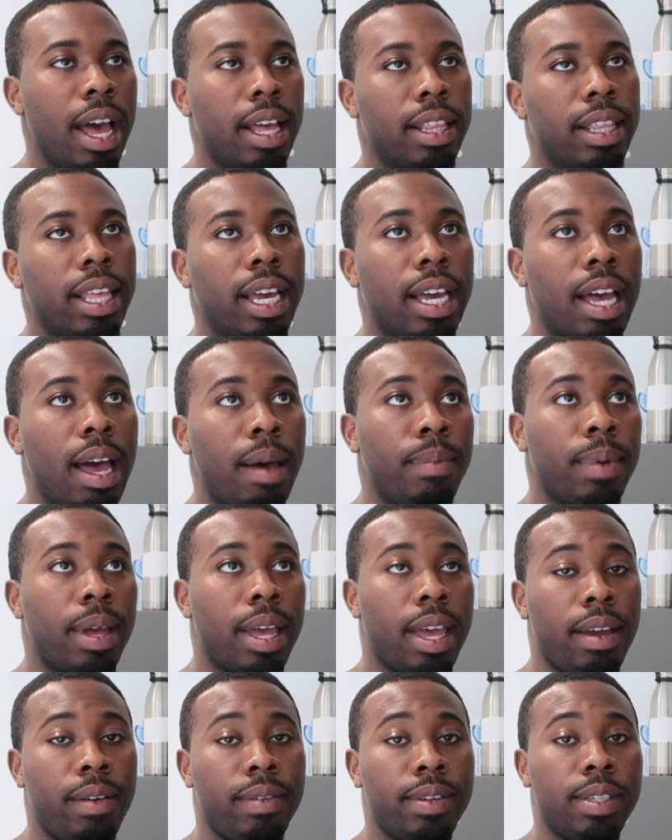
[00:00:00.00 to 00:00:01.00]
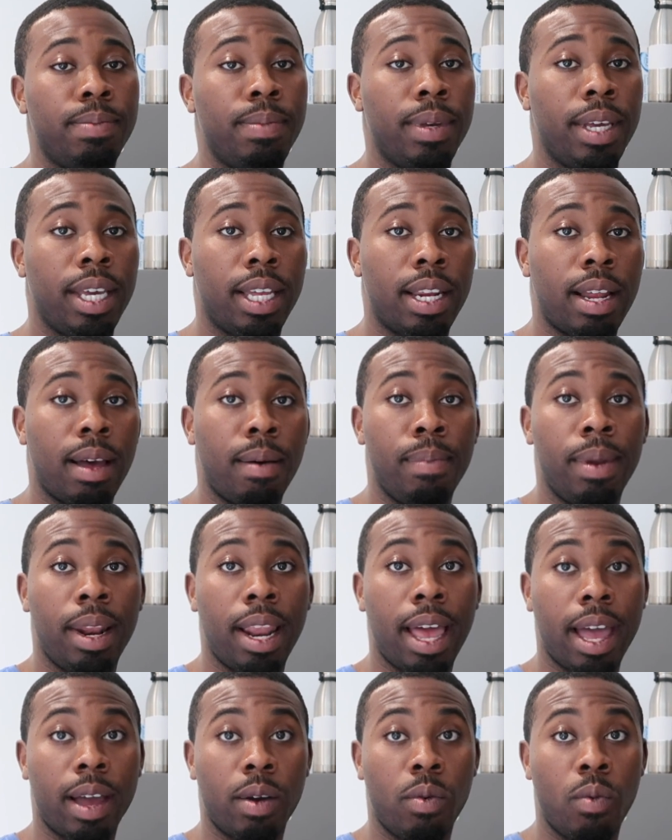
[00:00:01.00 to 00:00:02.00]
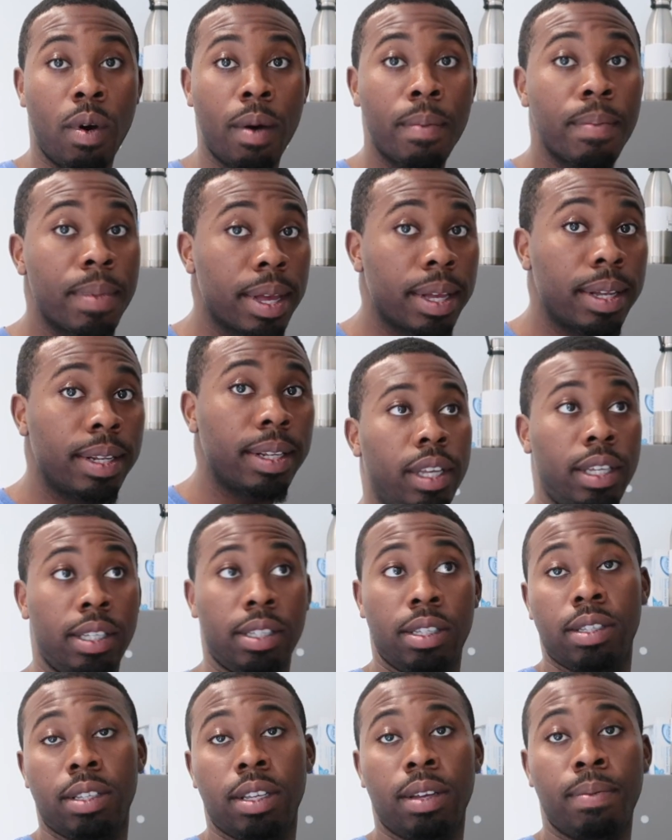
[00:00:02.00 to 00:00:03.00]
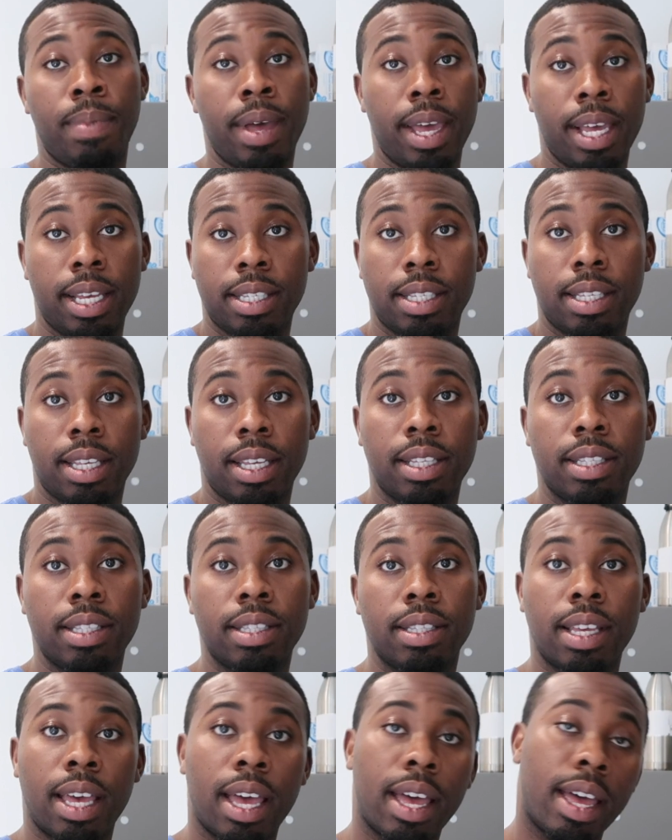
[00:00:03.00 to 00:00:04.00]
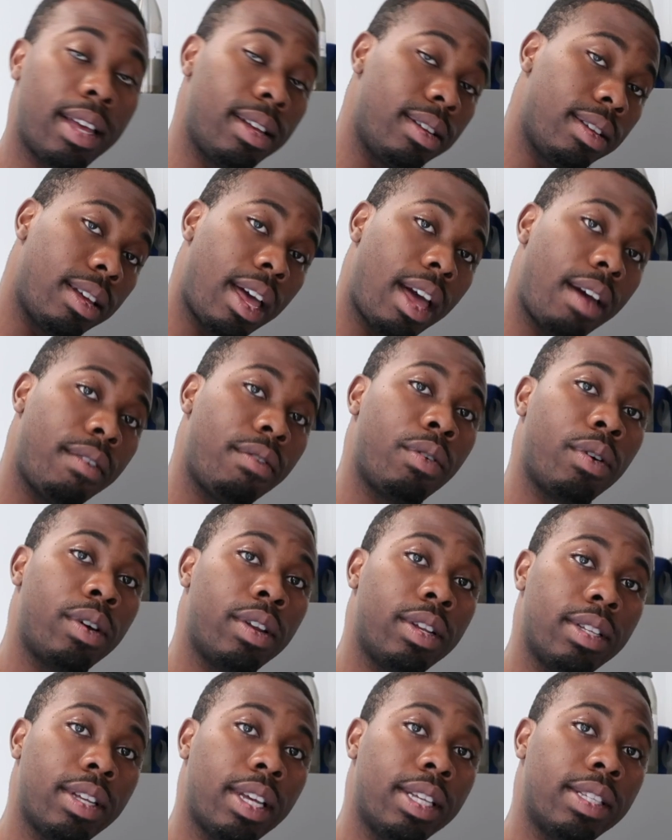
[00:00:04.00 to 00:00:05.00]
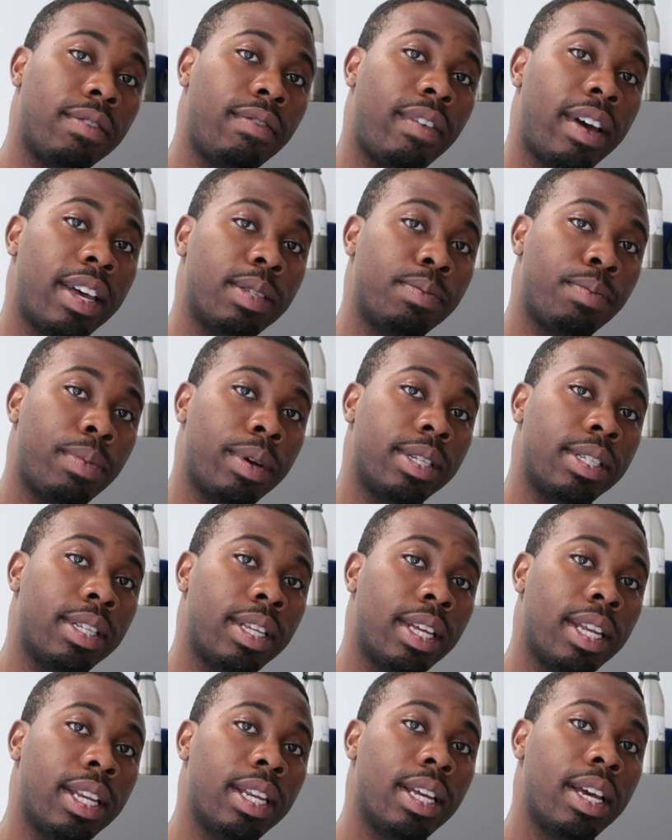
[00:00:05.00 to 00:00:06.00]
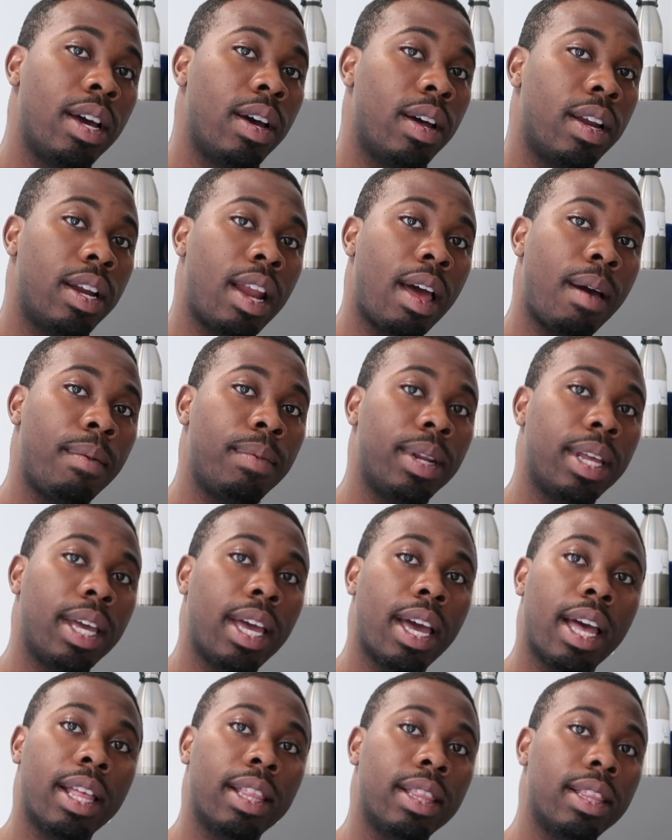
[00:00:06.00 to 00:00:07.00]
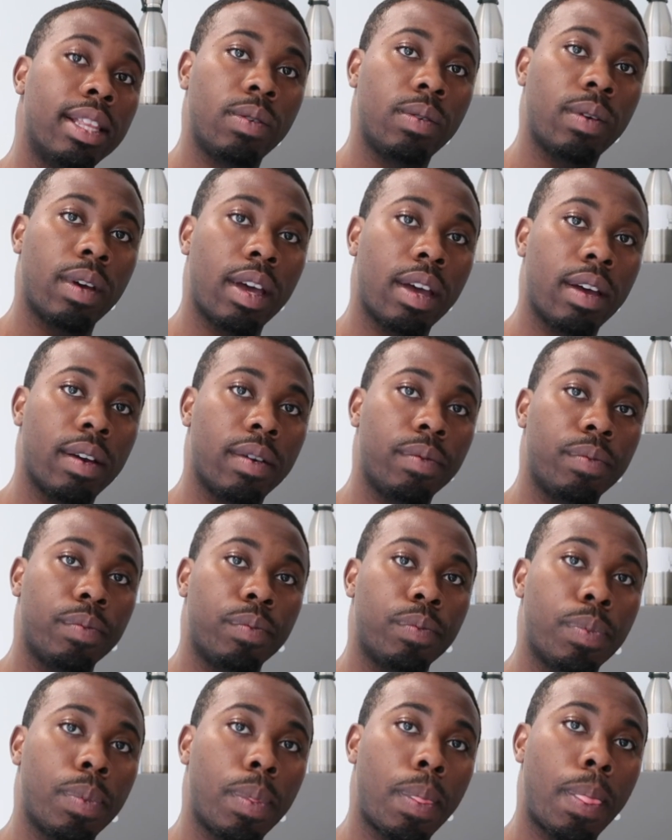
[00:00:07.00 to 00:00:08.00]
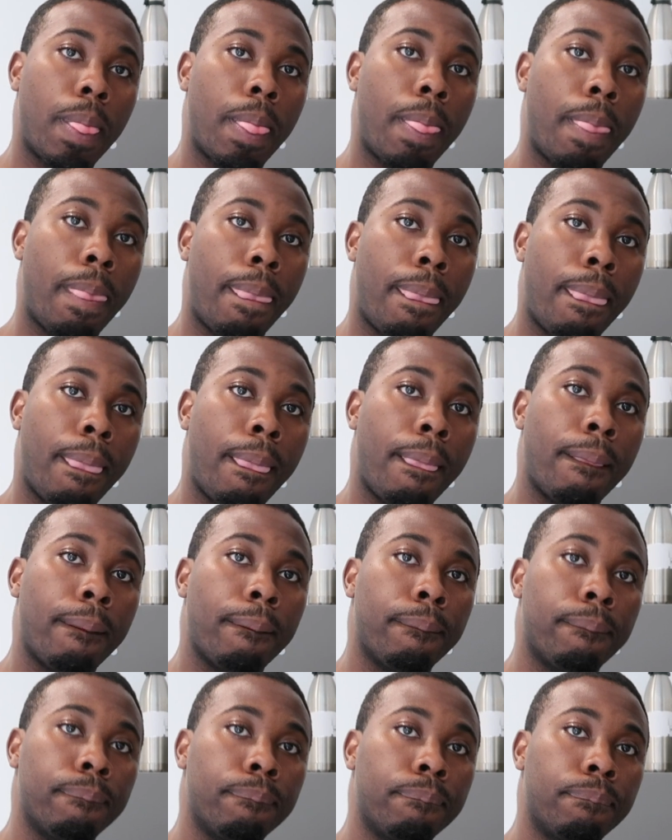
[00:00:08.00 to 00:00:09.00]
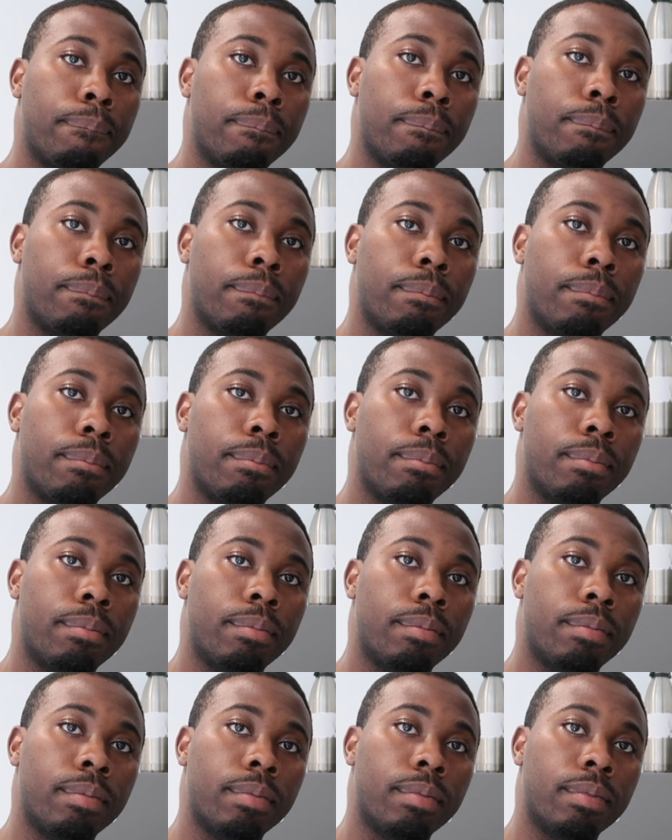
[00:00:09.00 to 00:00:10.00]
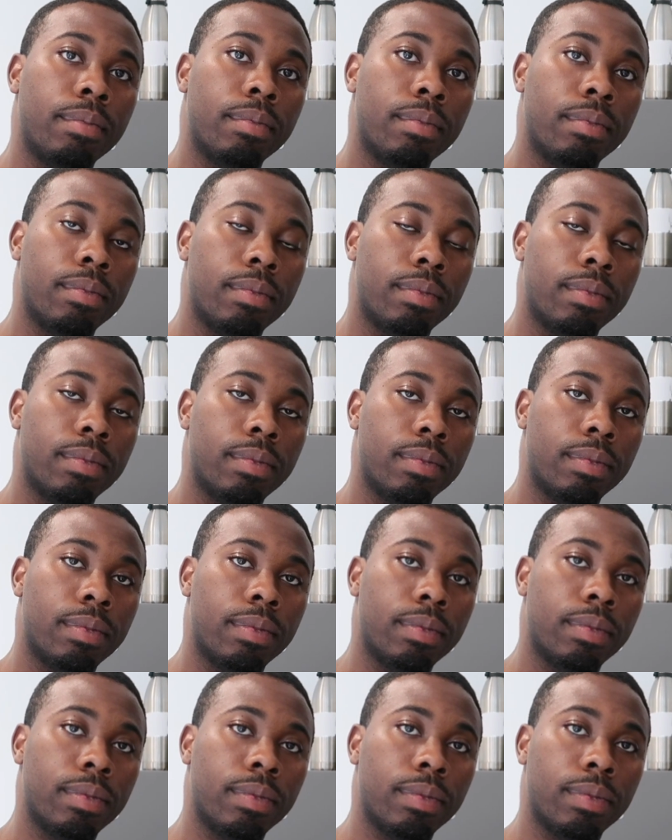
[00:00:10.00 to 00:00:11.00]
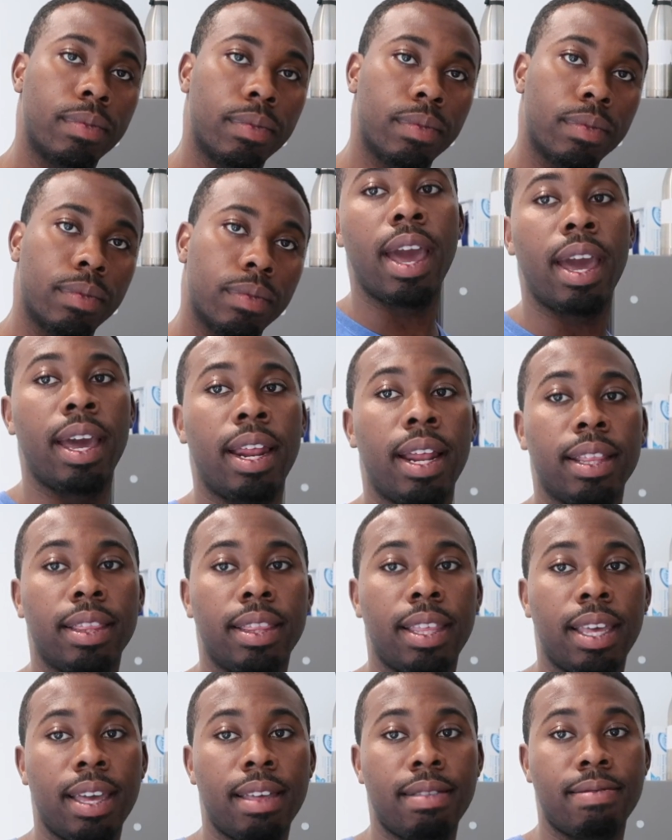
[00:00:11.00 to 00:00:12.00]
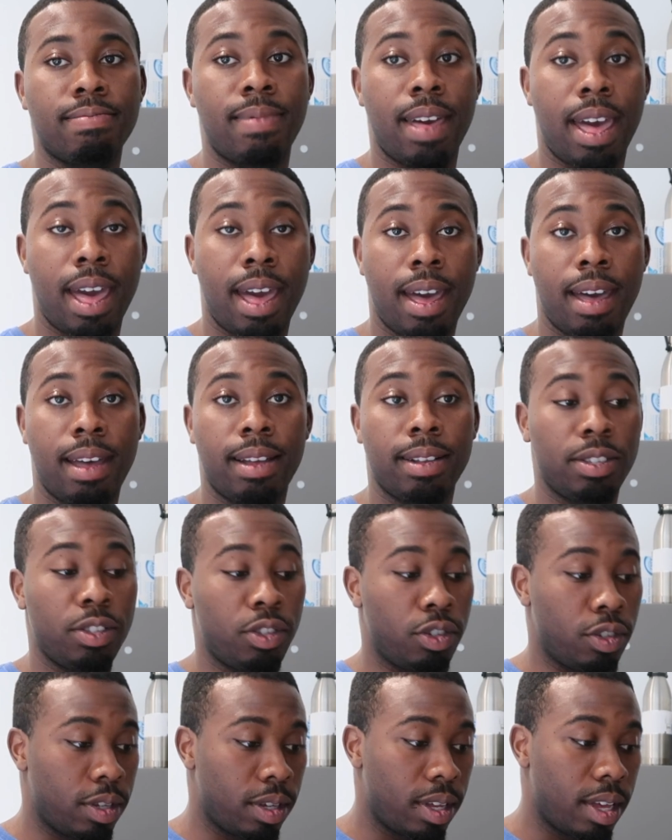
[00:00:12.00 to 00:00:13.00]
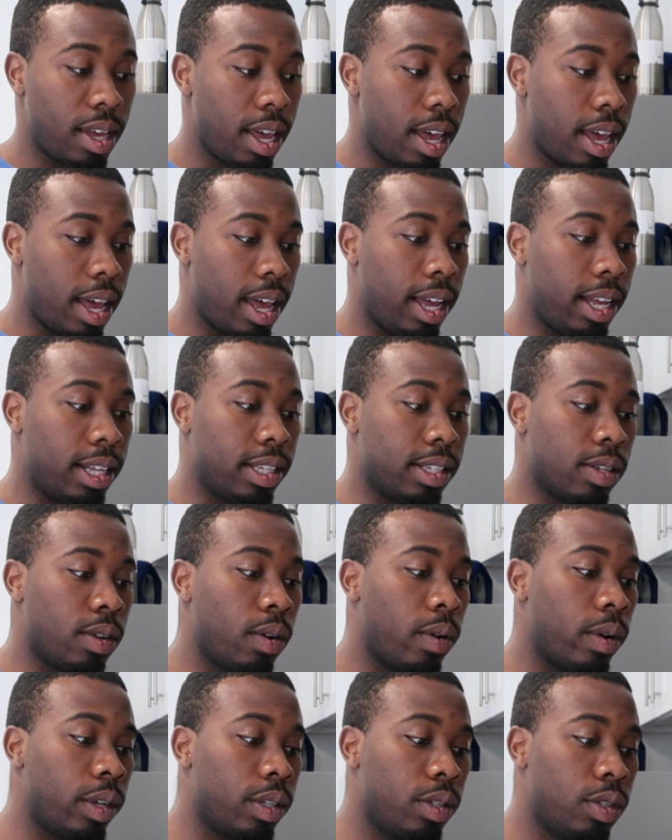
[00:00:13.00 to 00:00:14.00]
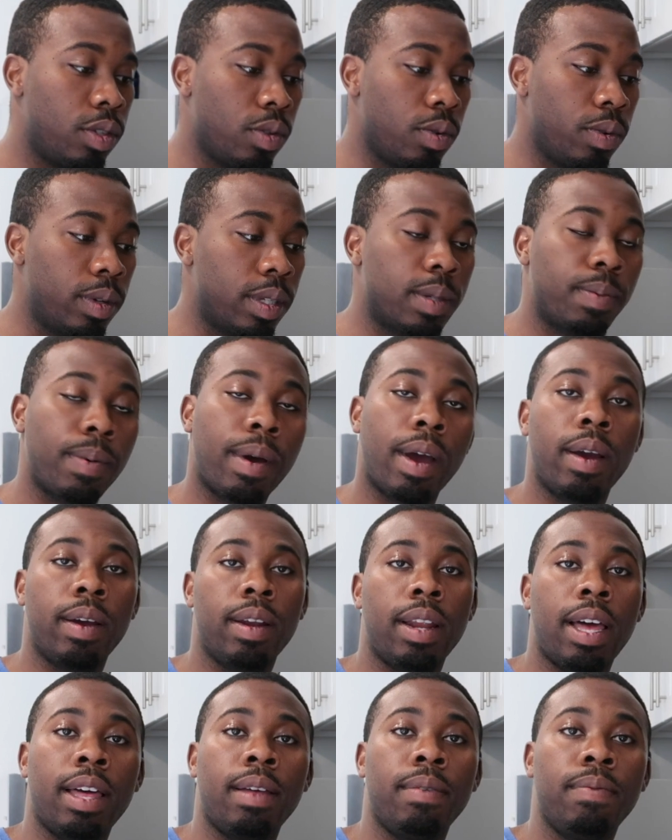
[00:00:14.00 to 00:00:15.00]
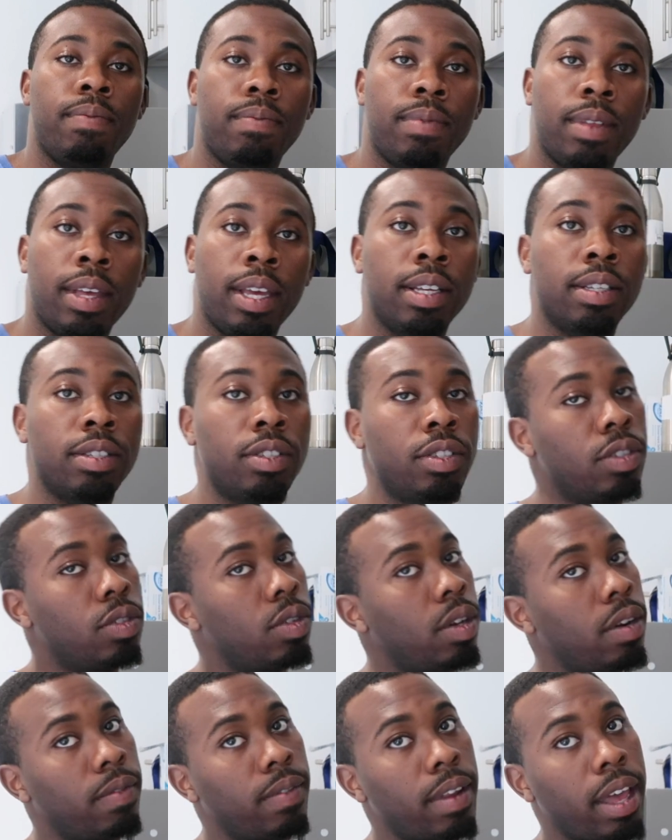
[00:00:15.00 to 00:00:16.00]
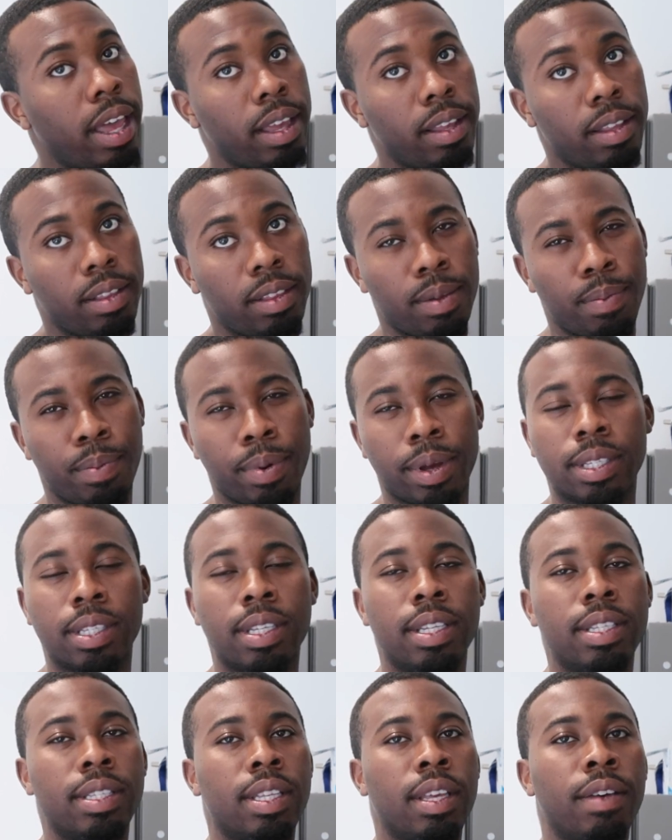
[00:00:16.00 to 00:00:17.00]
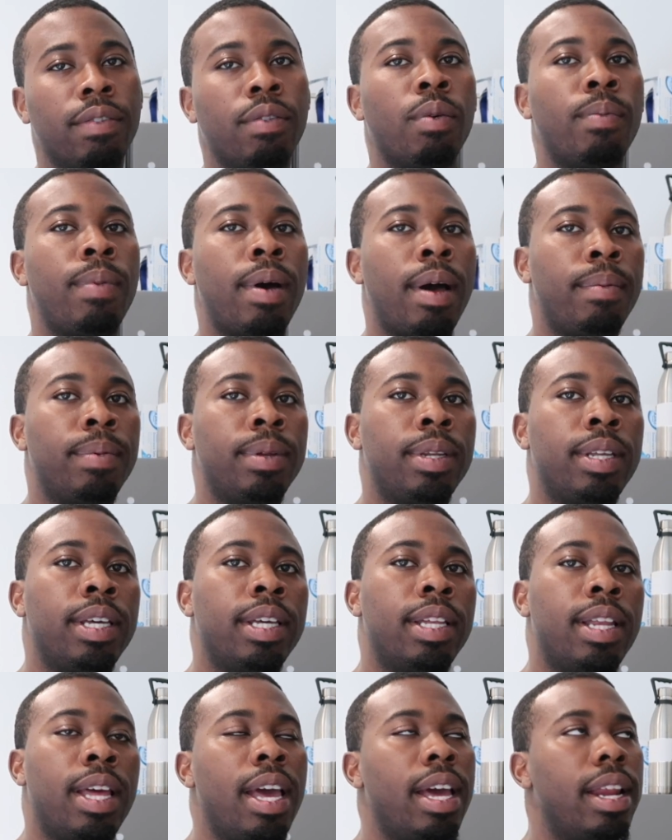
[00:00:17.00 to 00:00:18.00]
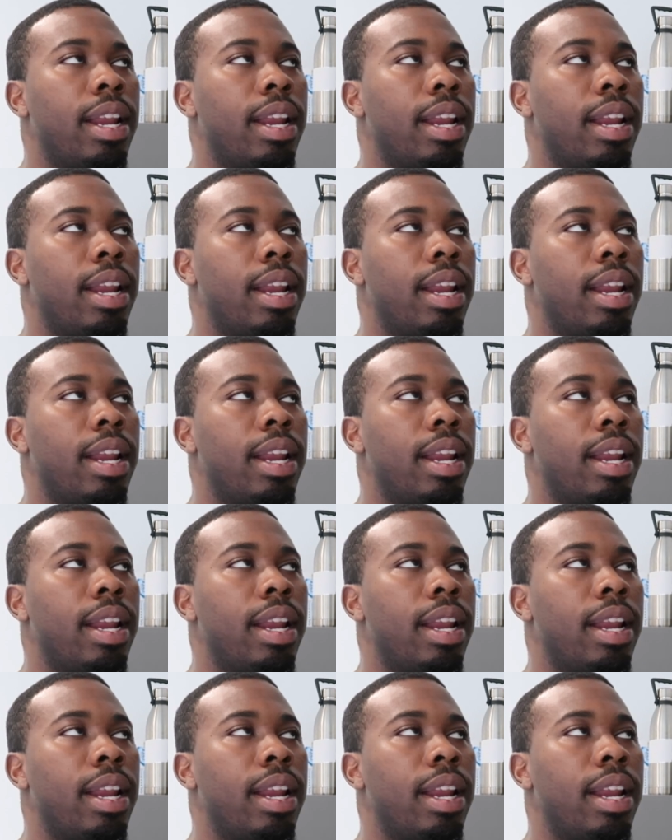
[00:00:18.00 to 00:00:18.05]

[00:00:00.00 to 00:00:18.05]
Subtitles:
I think Kamala Harris being a black woman is amazing to have her on as a vice president. Yes, the first black woman and the first Asian woman actually to be on a major party ticket. And I think that it's going to inspire a lot of things, sort of like the presidency of Obama did.